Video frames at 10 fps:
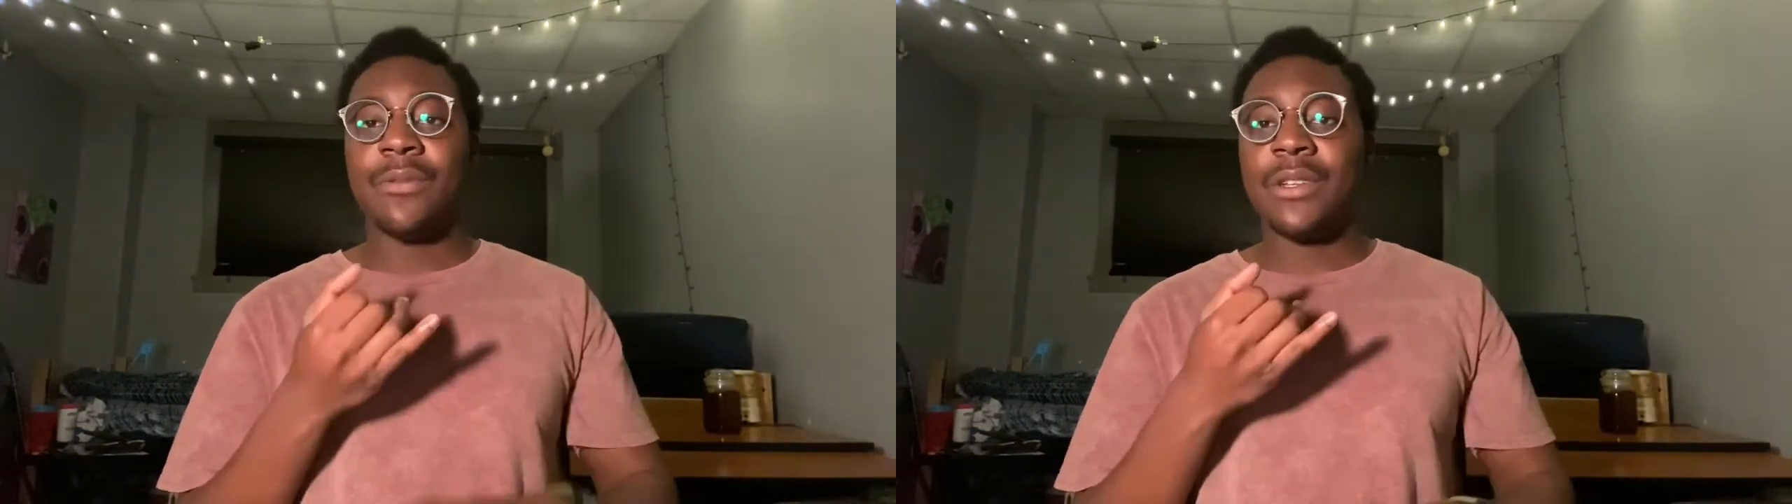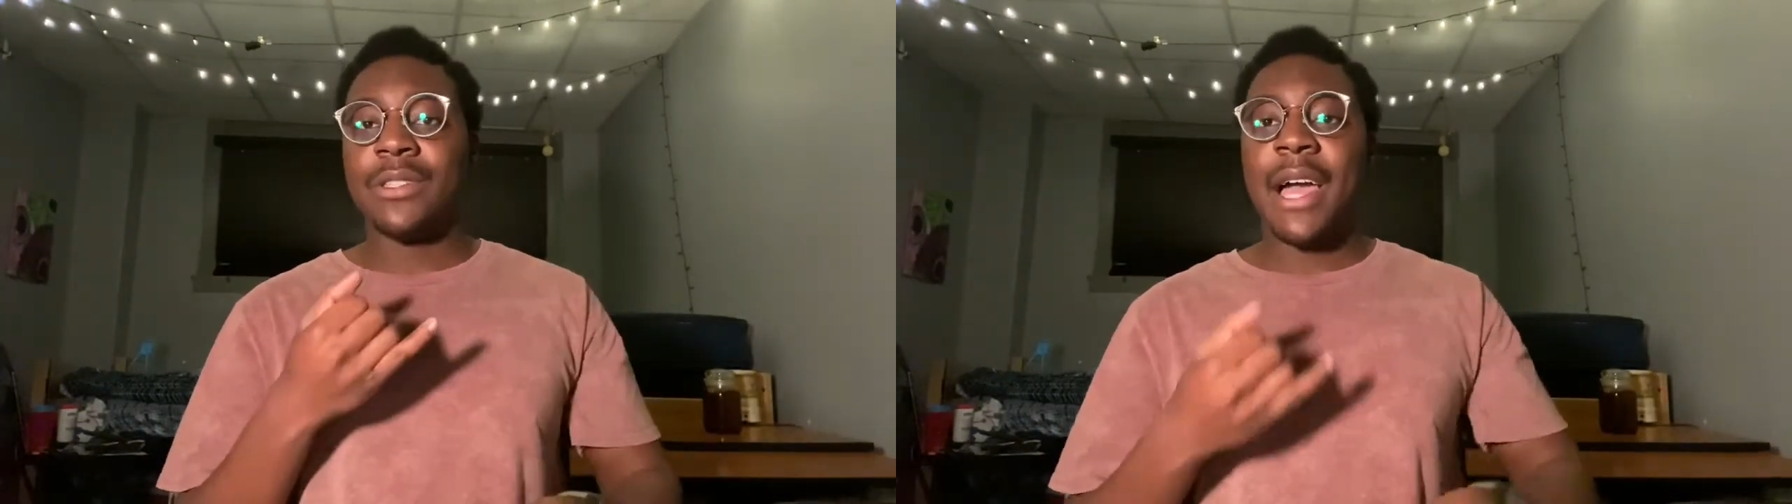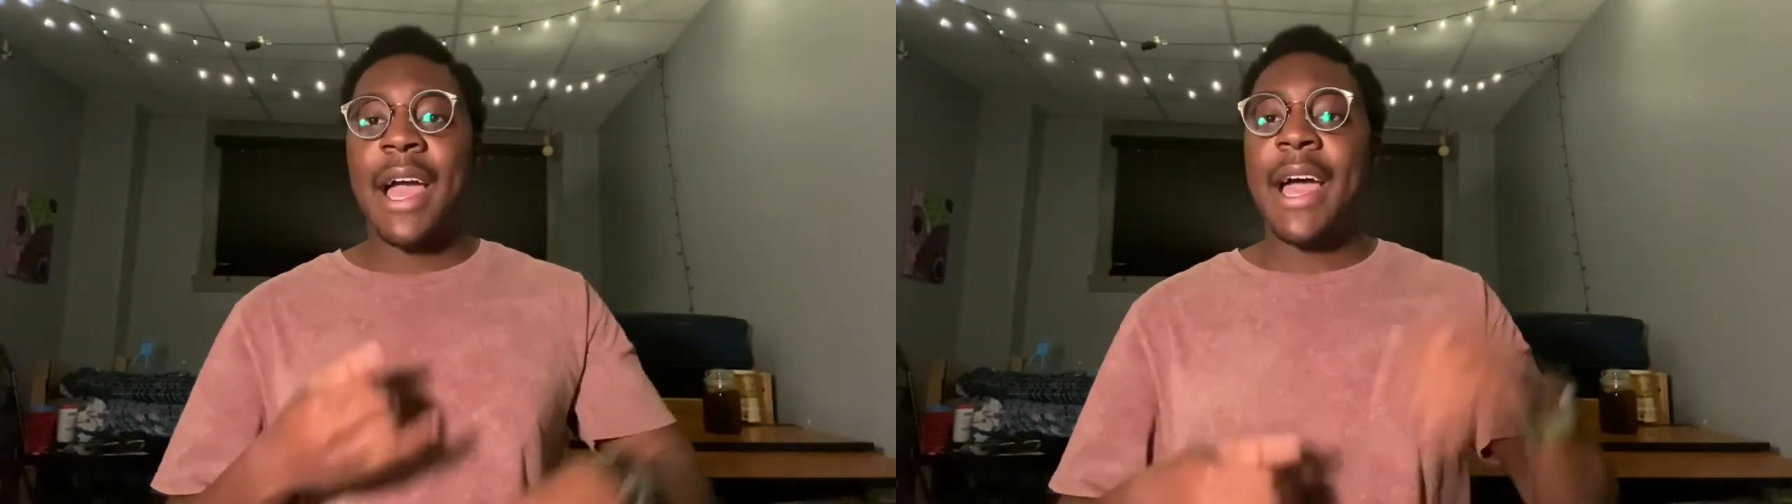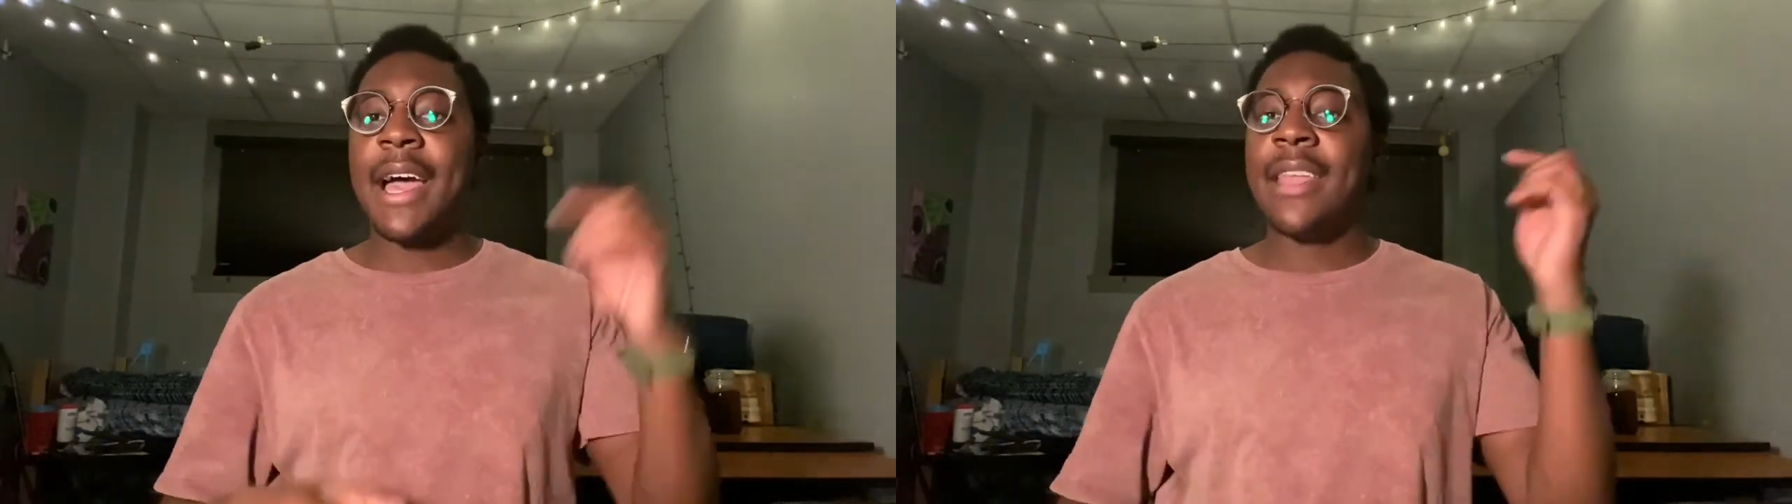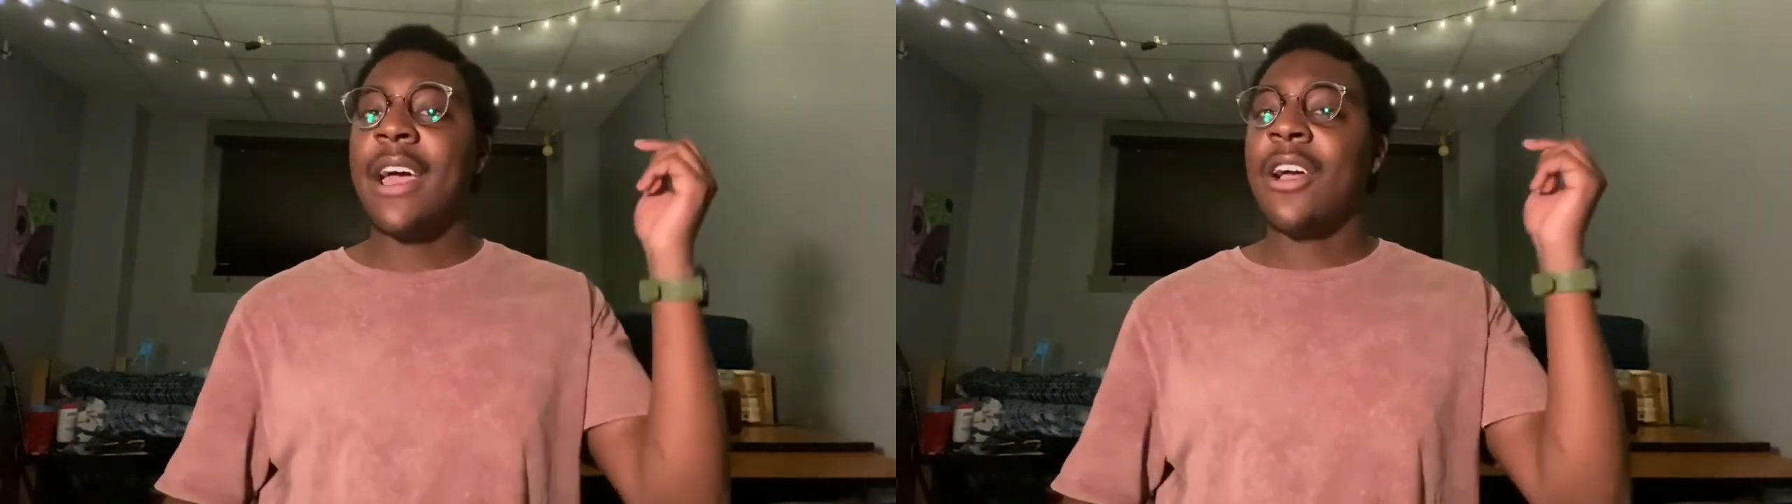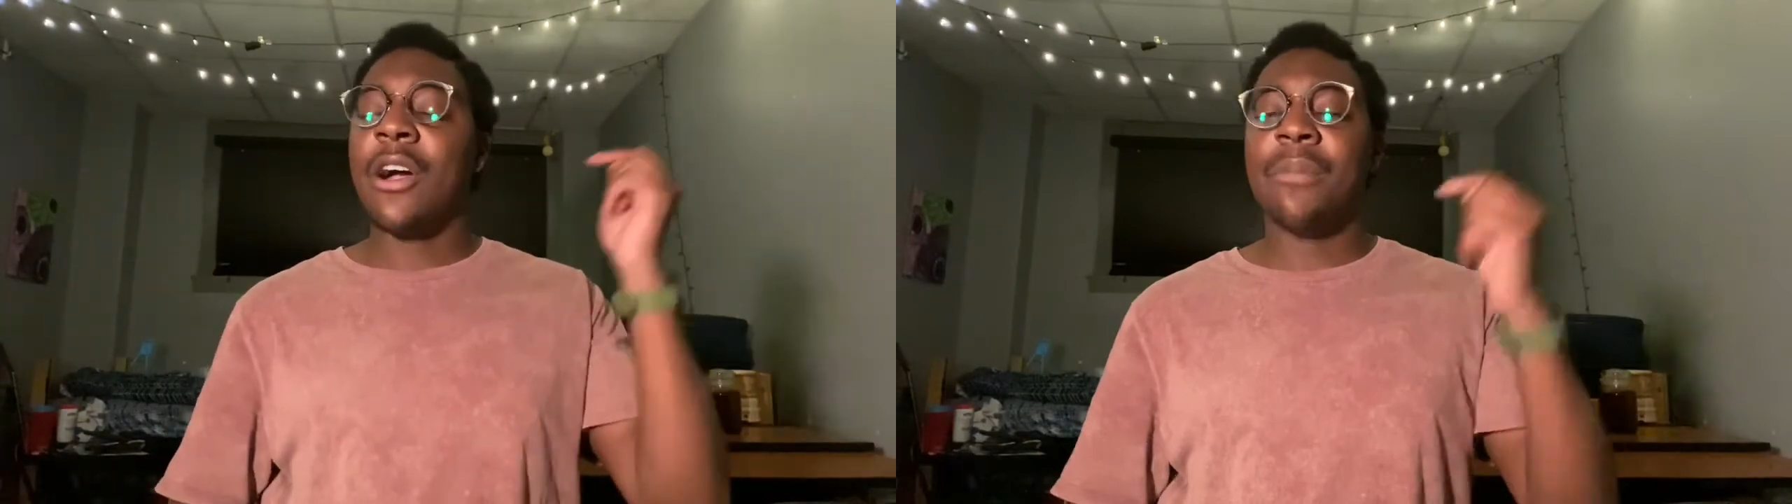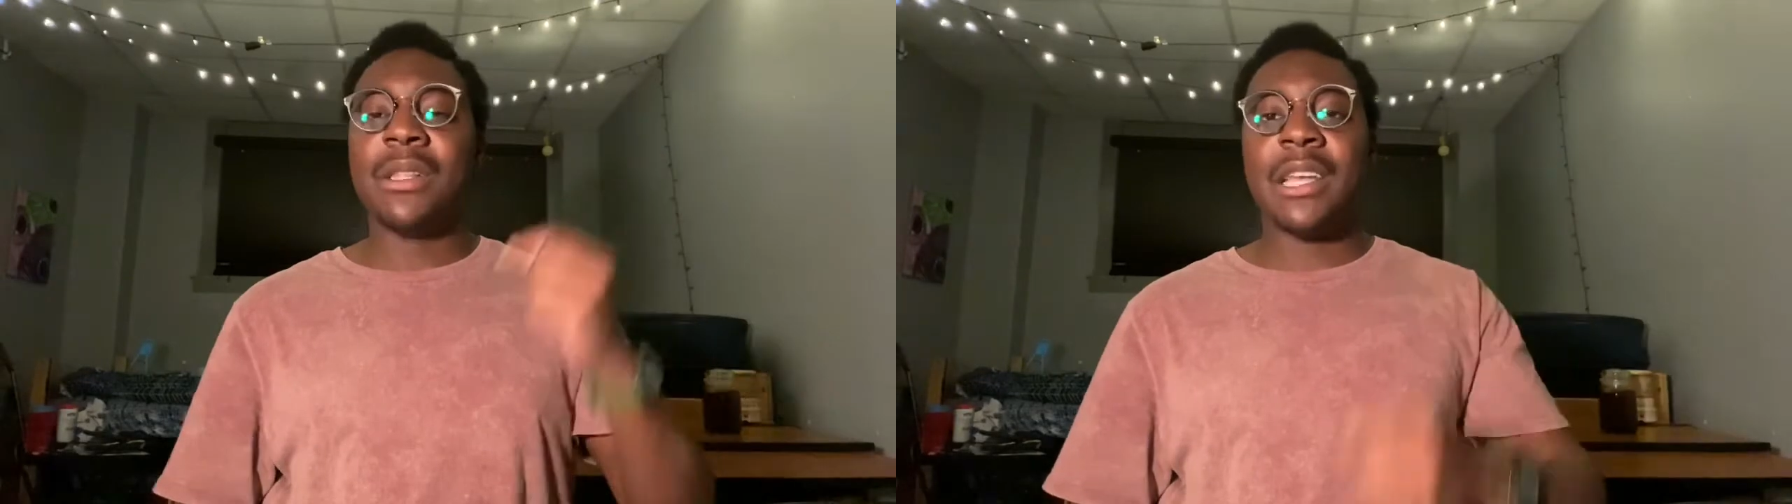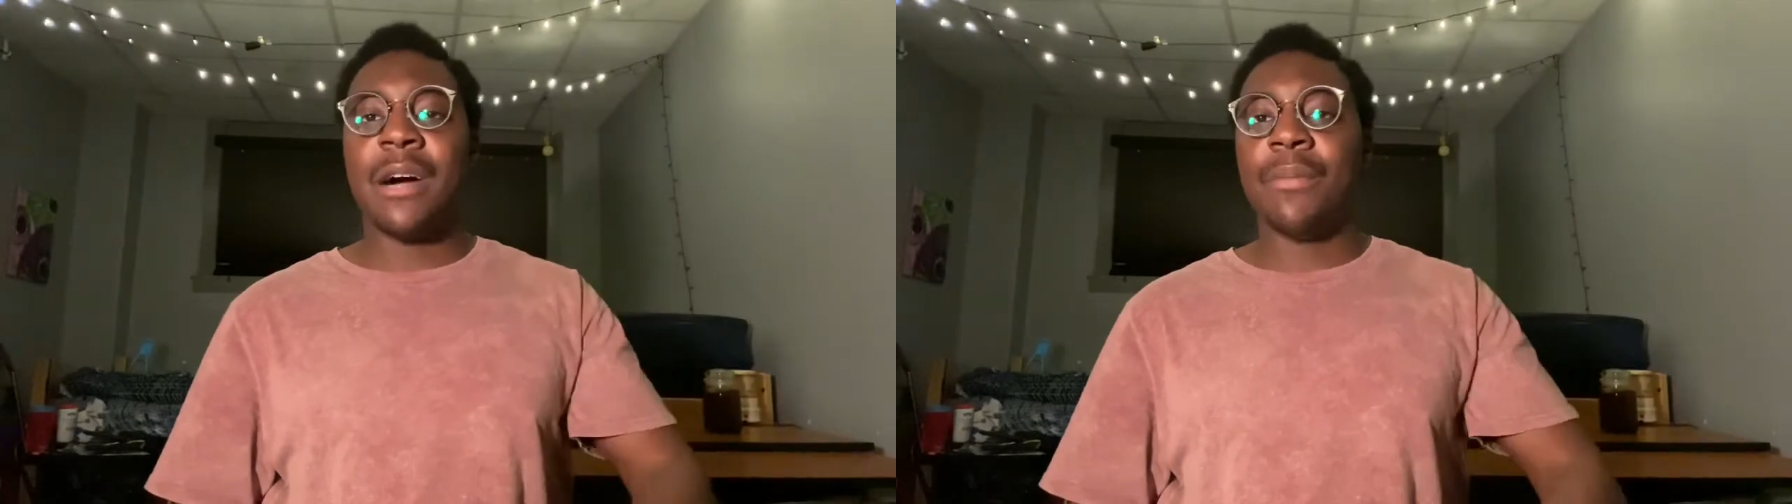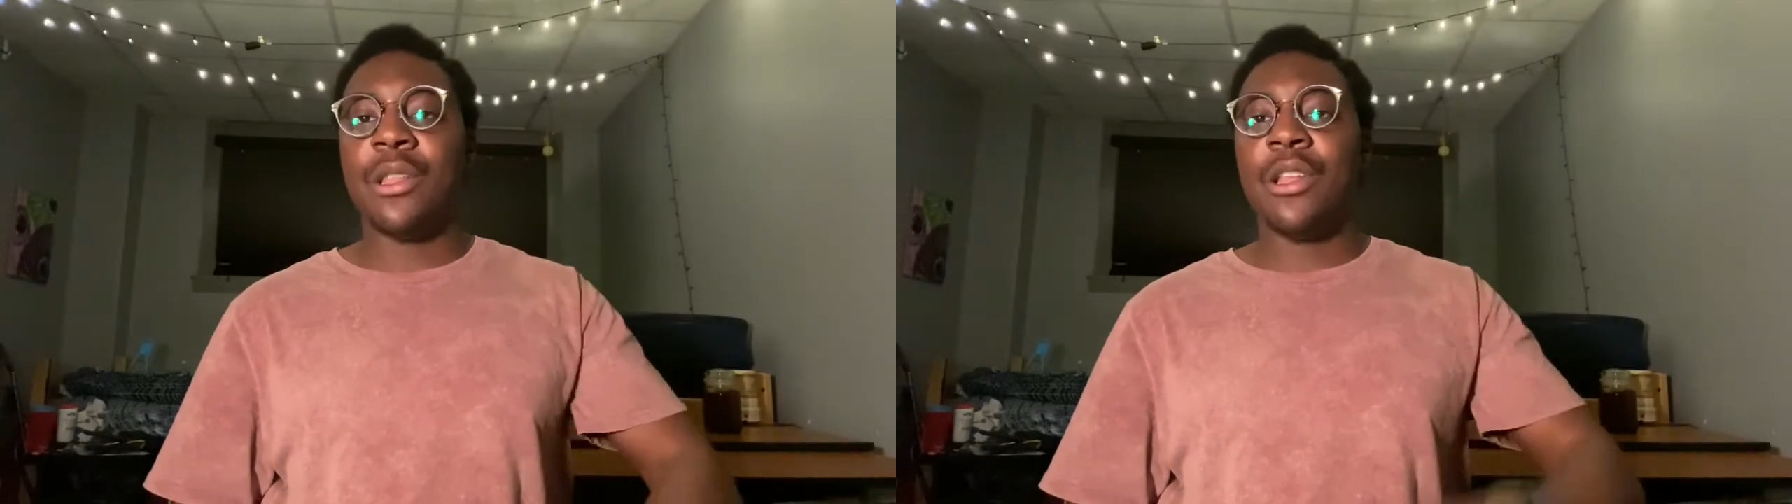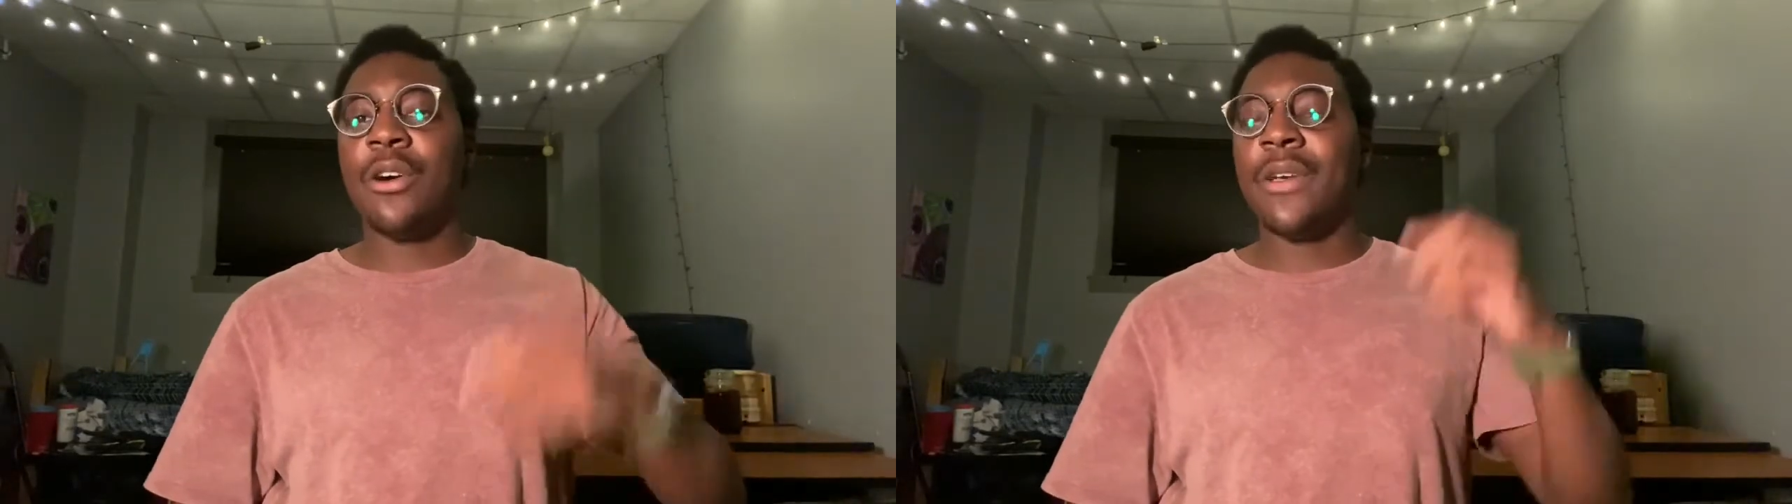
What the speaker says: you want to add, comment down below.